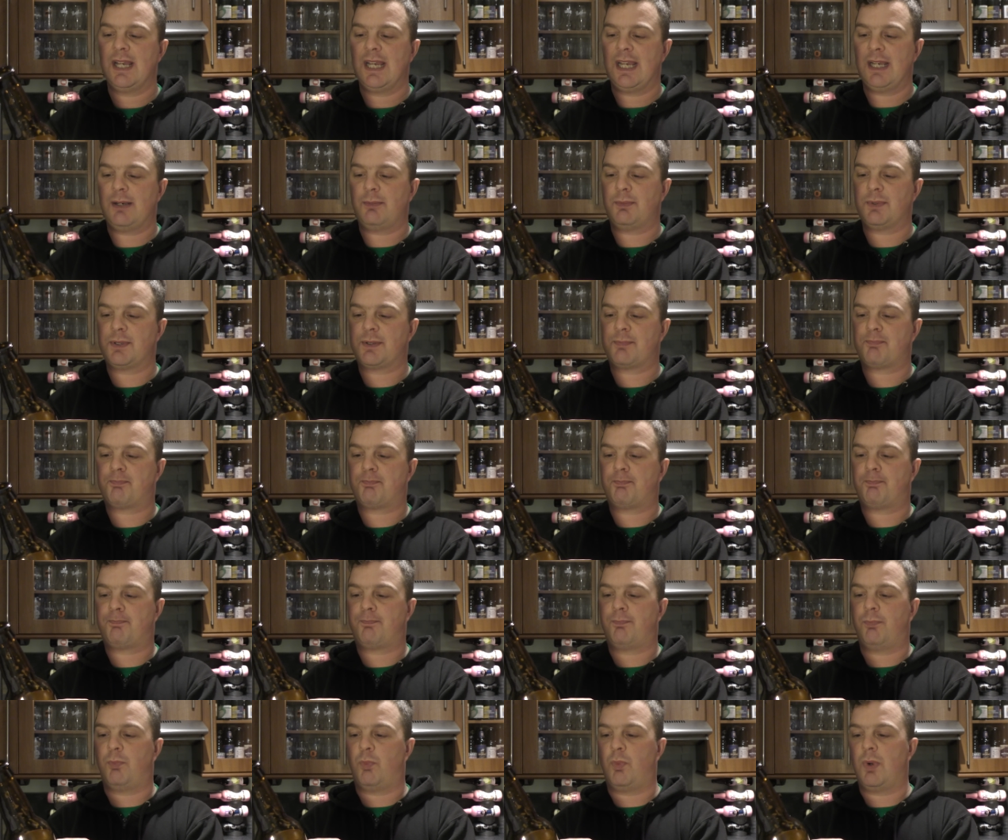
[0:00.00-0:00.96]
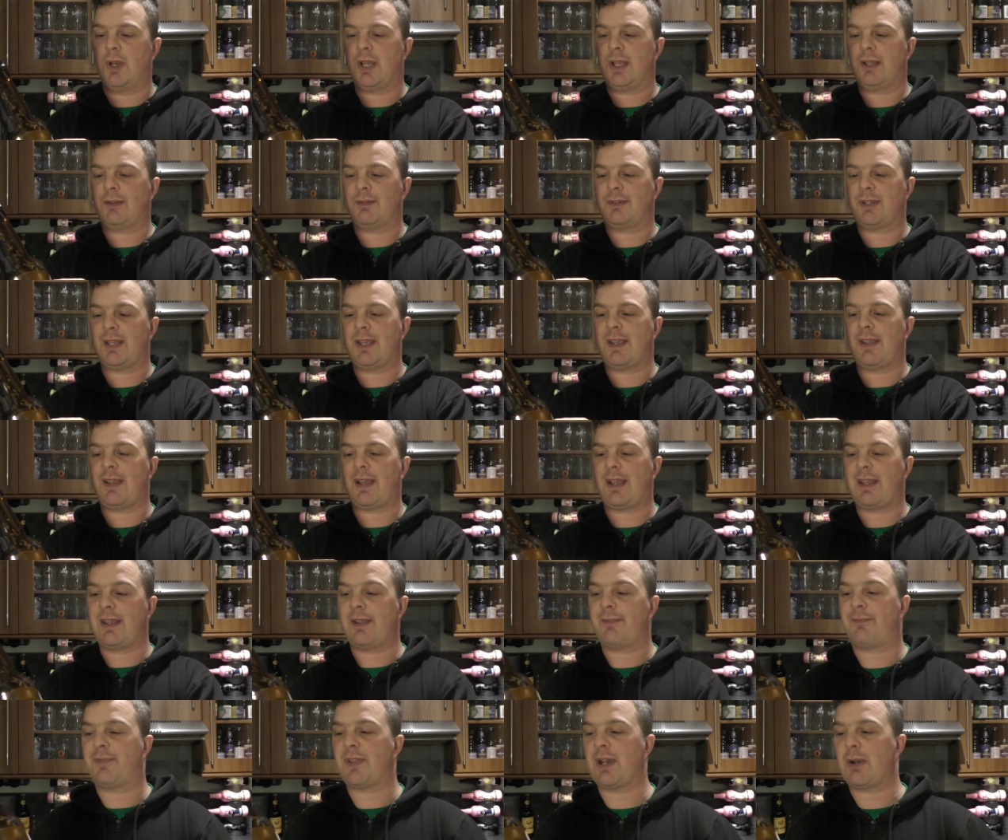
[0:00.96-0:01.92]
It was, it, it,
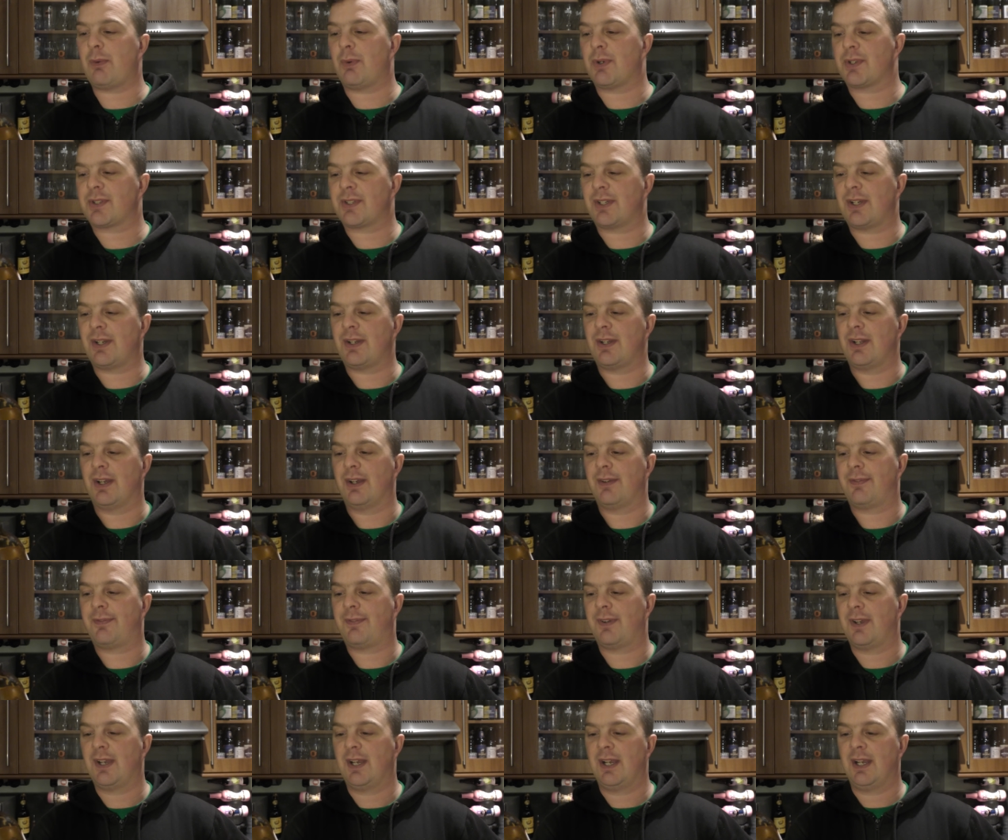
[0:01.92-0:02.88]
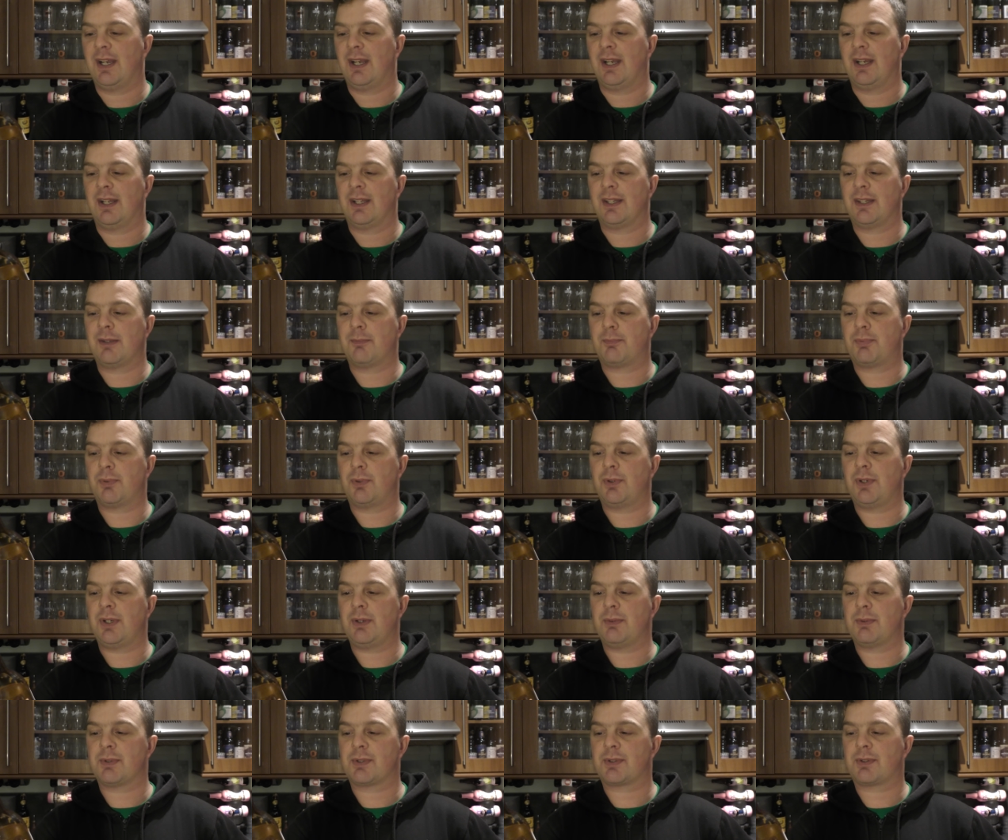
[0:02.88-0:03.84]
if that wasn't enough, the
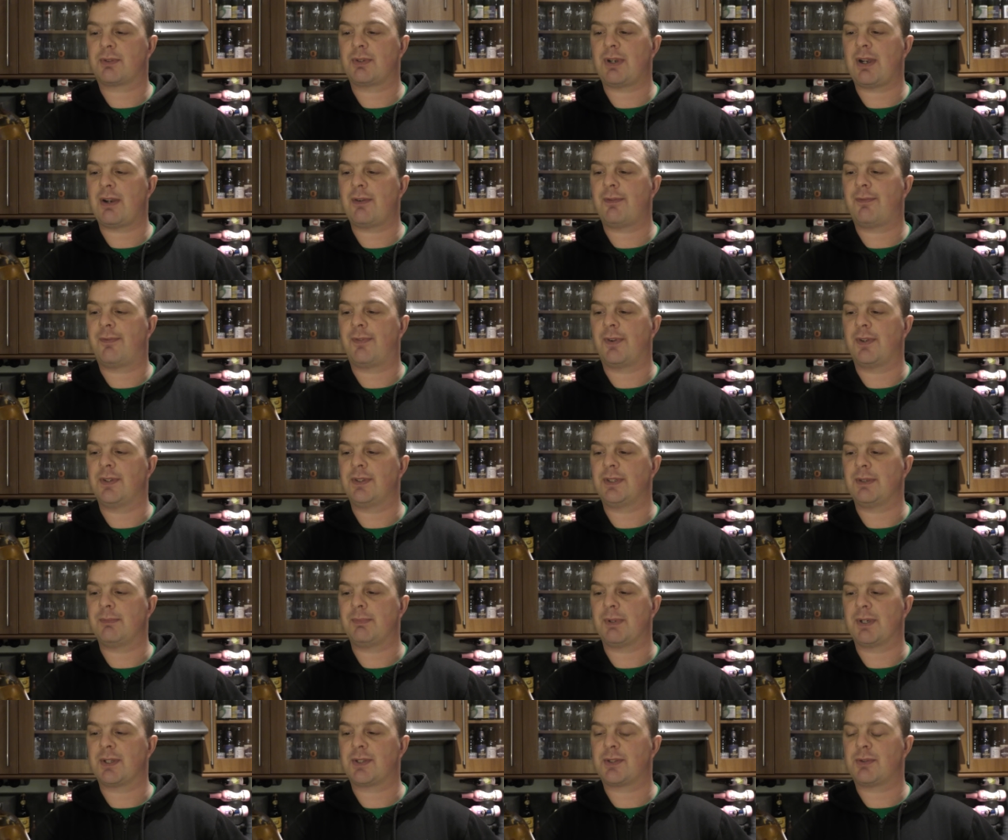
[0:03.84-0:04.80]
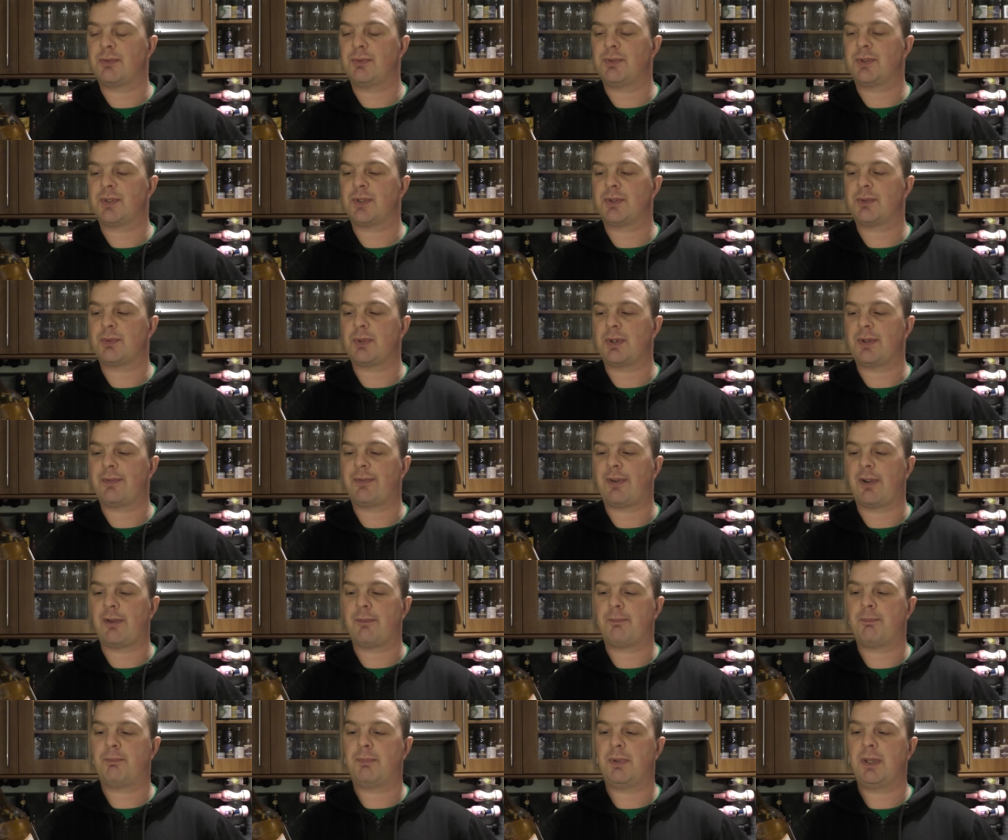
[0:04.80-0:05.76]
brewery was crowdfunded by two hundred
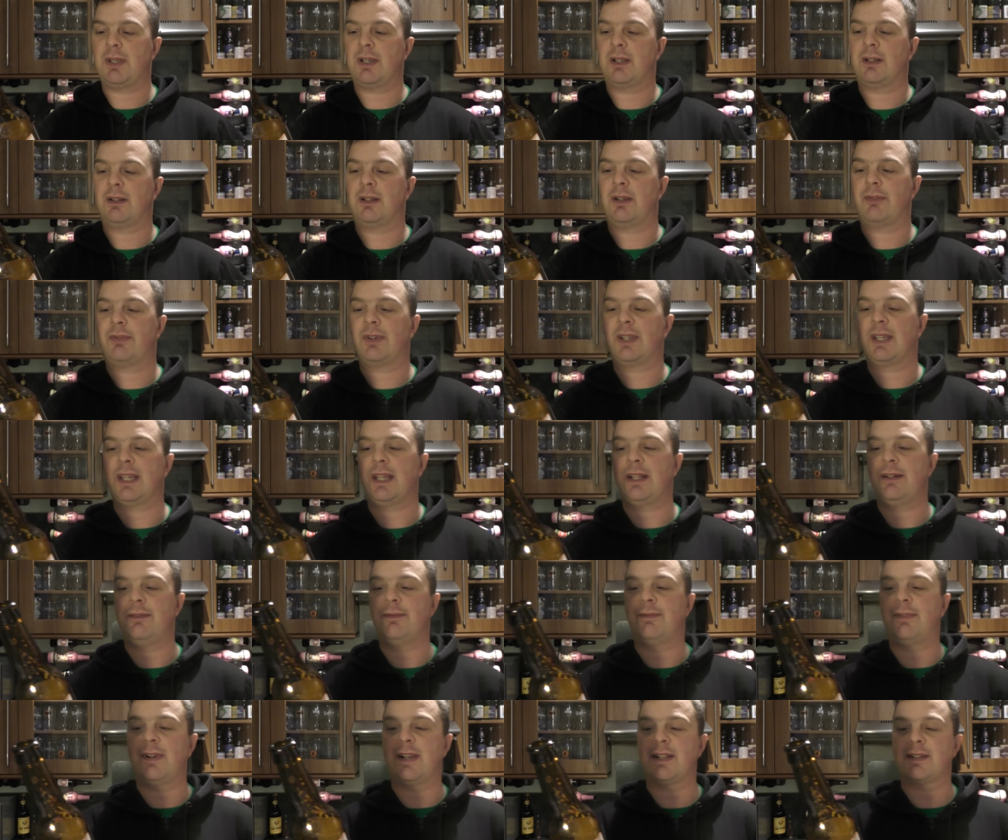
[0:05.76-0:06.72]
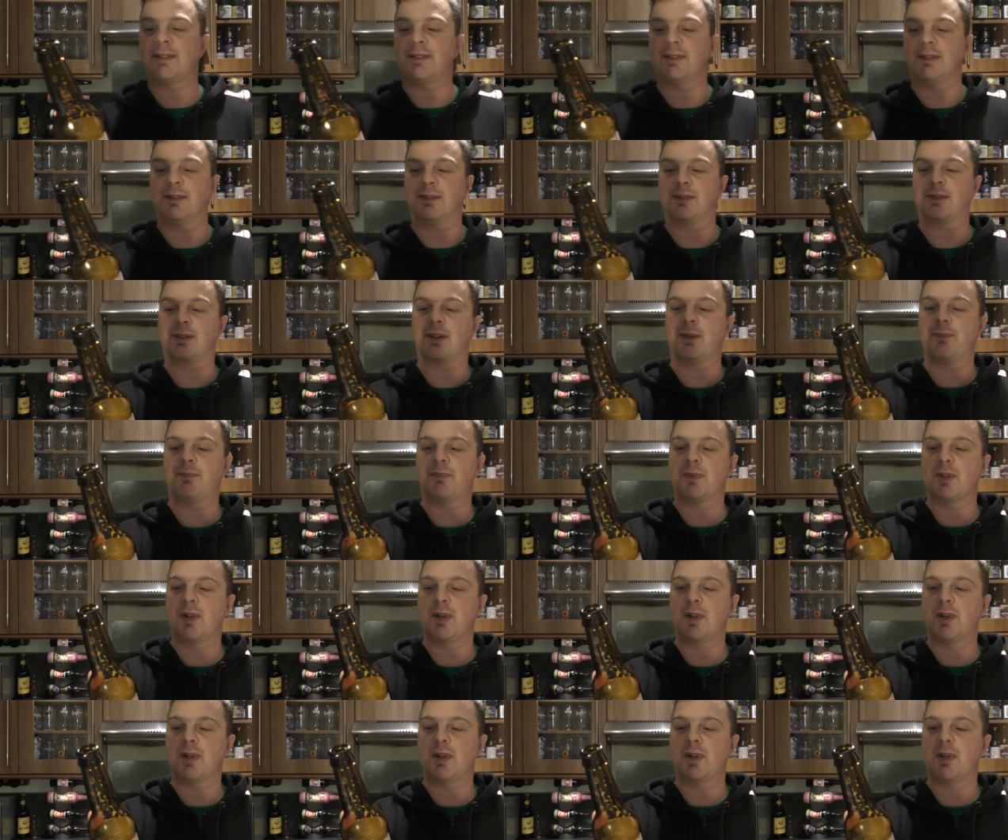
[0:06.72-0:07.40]
twenty-five beer-loving investors.